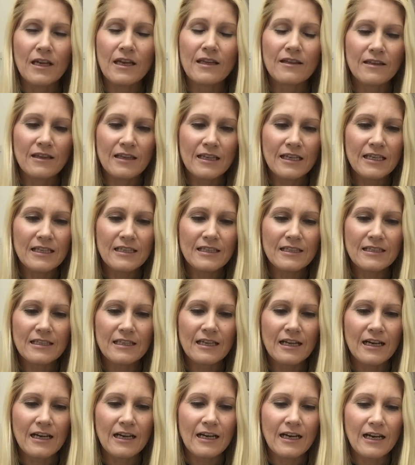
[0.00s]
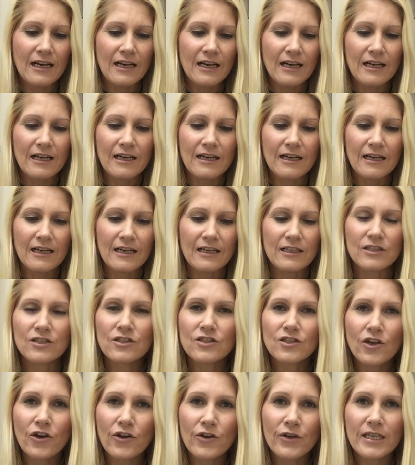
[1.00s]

And these are so